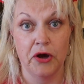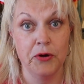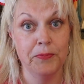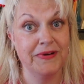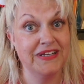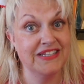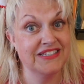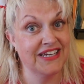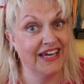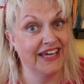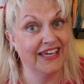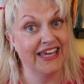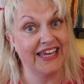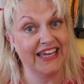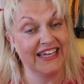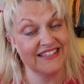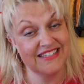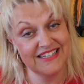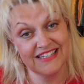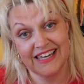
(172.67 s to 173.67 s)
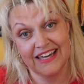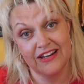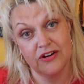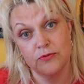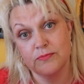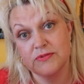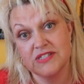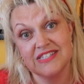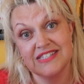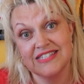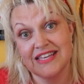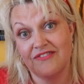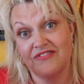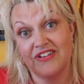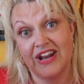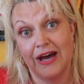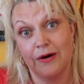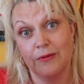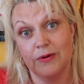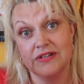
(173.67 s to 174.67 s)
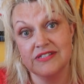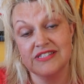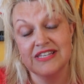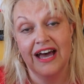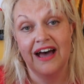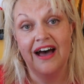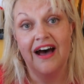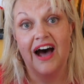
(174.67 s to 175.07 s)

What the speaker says: Opening day, it did get up to 7 hours.